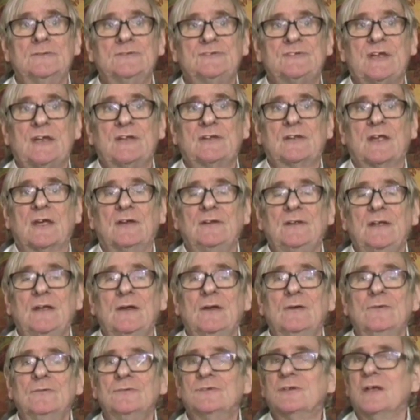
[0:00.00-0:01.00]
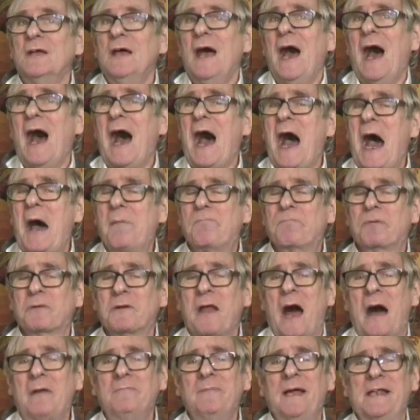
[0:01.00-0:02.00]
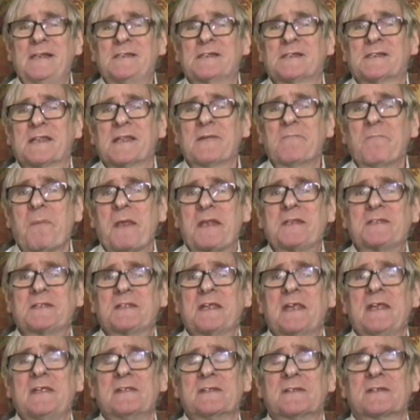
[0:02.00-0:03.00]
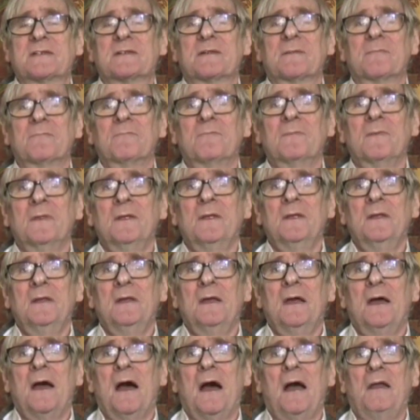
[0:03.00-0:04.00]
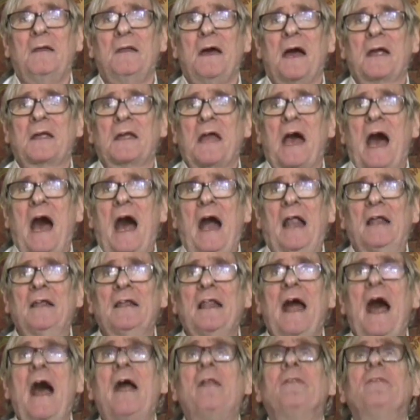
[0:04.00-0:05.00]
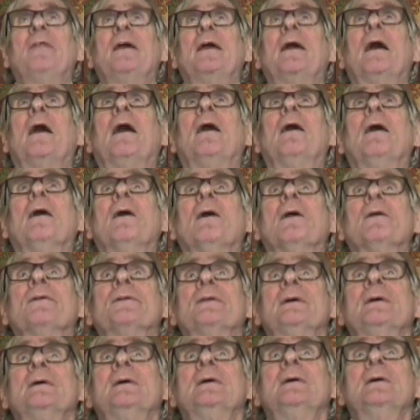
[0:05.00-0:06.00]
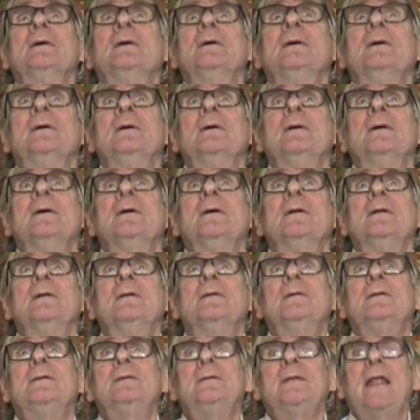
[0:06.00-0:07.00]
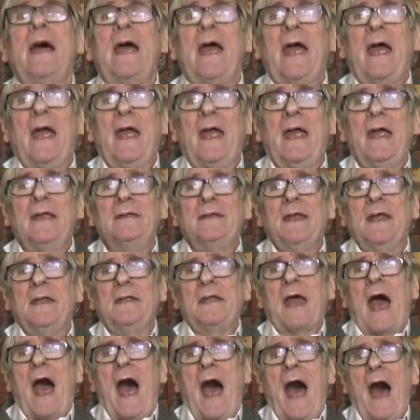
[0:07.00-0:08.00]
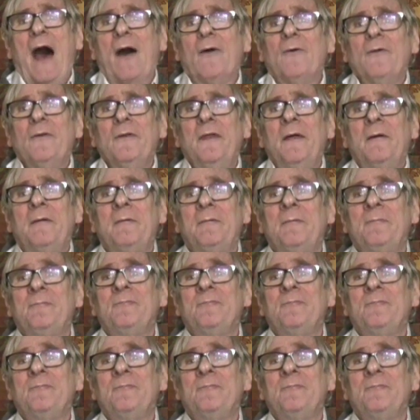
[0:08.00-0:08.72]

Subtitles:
Said Canute, "I promised the missus, and I can't let the old lady down."